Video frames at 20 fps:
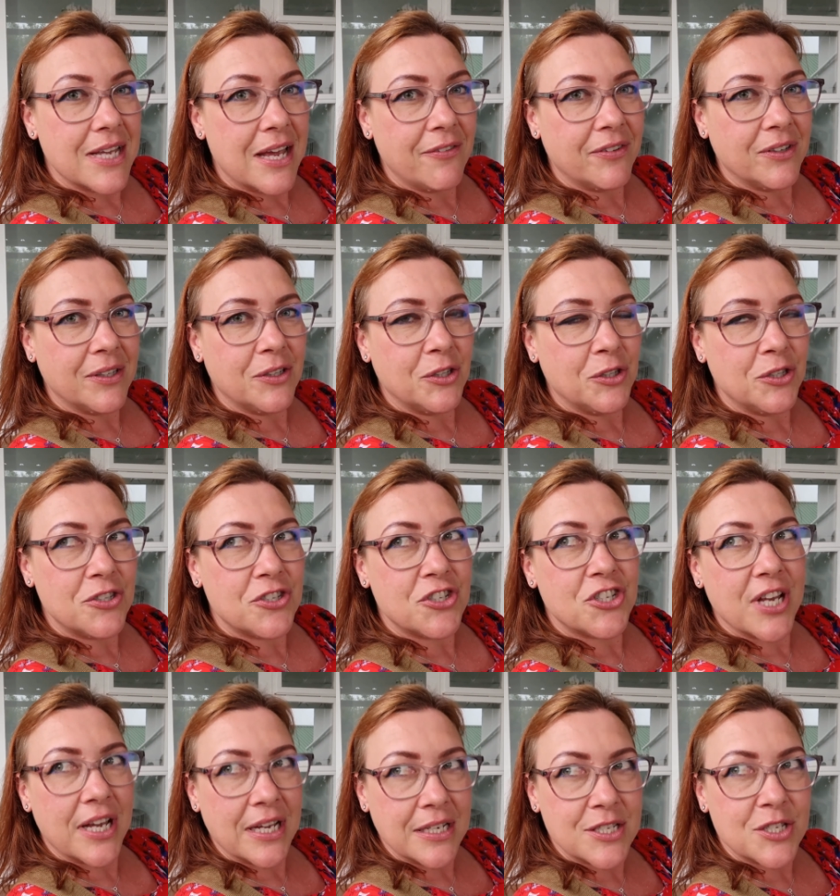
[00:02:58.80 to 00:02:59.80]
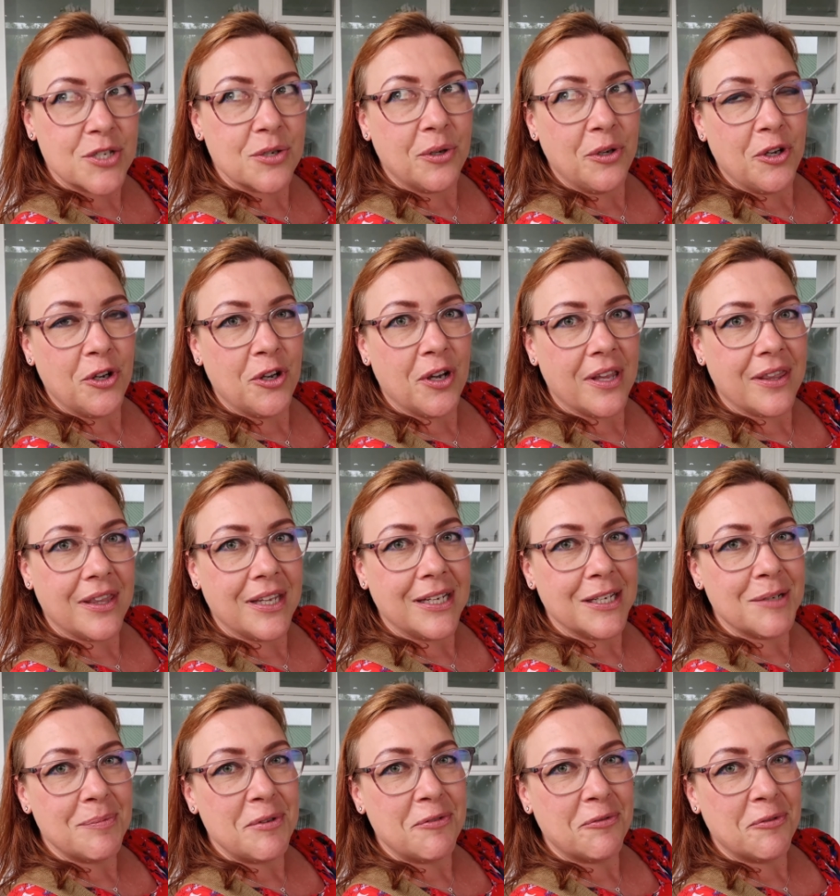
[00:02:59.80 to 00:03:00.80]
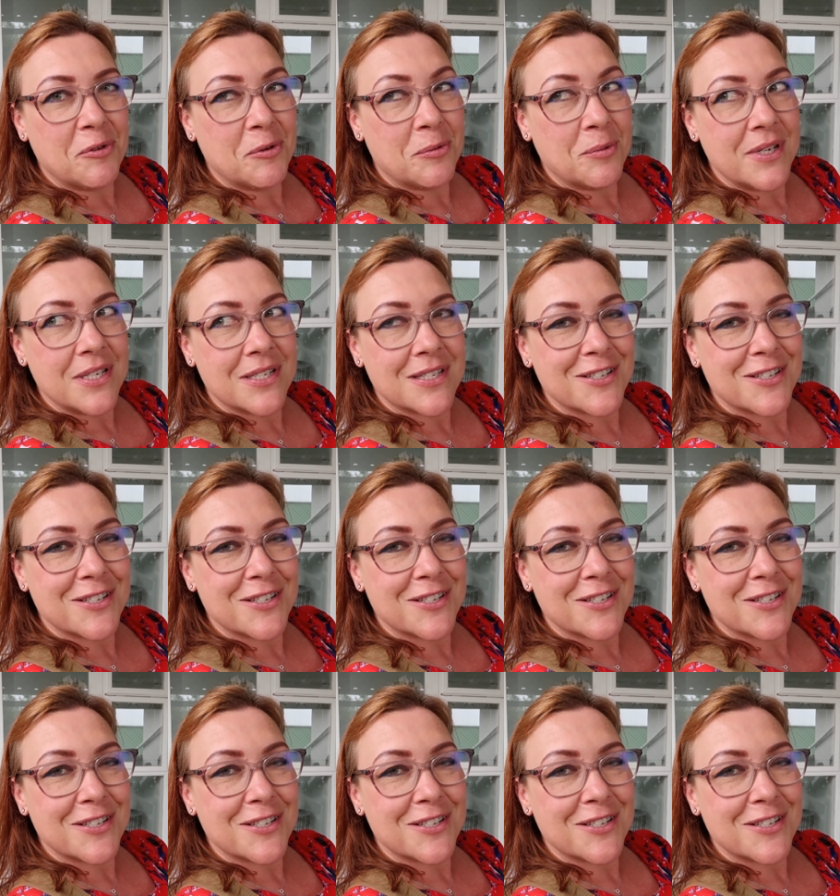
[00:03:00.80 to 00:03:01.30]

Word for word: have a good chat to her, I think, before we